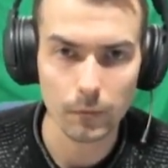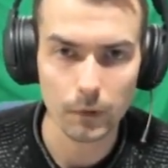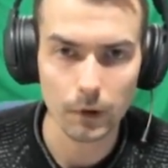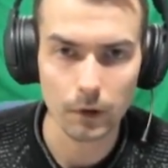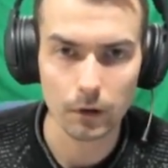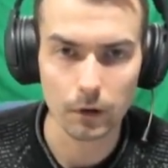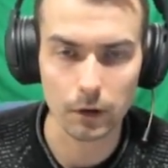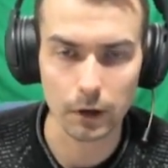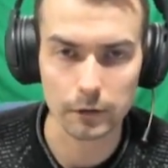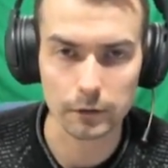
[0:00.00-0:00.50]

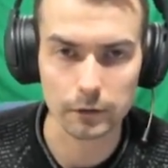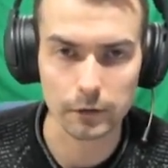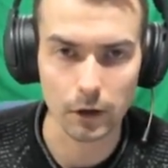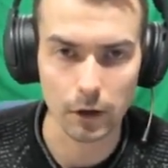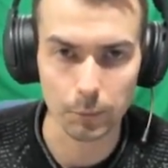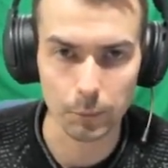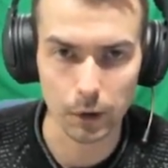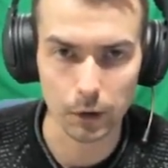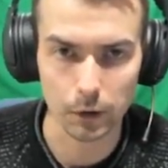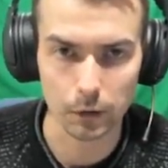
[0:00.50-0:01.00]
Nice
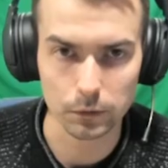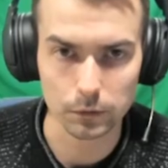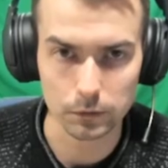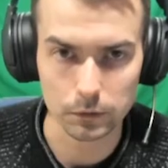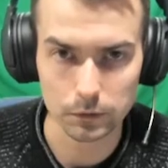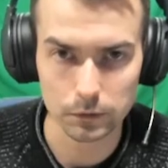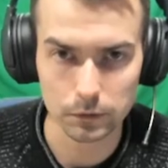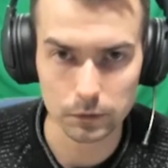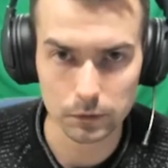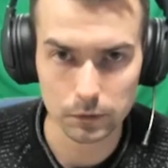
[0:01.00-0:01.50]
combo.
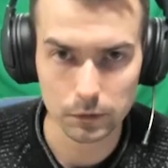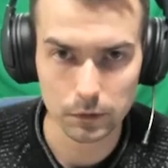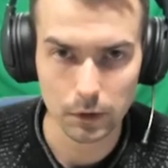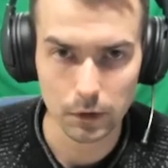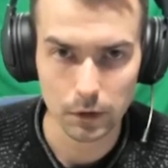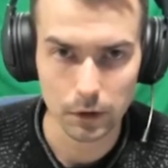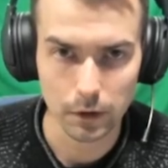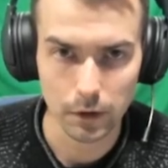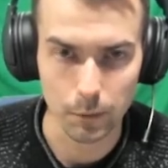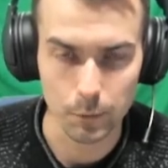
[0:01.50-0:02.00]

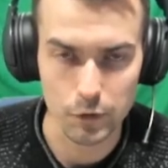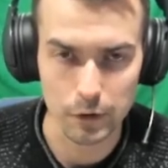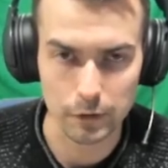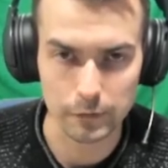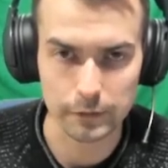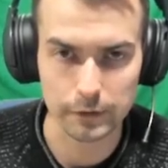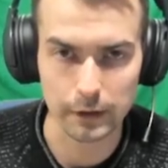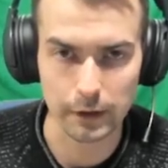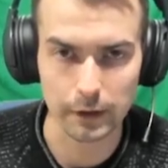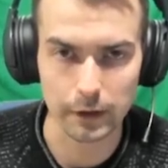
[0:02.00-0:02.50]
I'm just
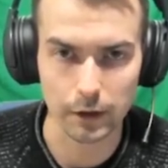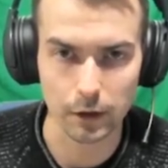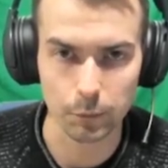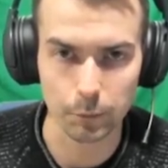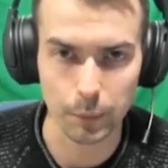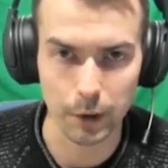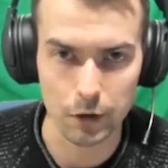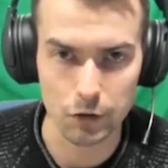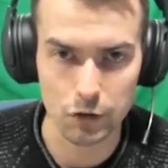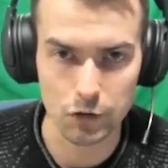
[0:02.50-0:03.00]
taking it
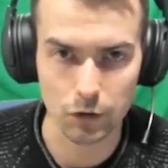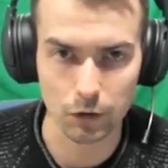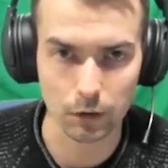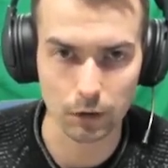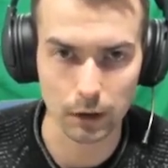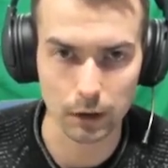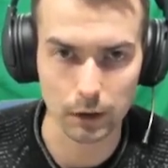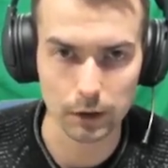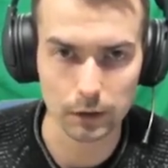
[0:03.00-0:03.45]
patiently.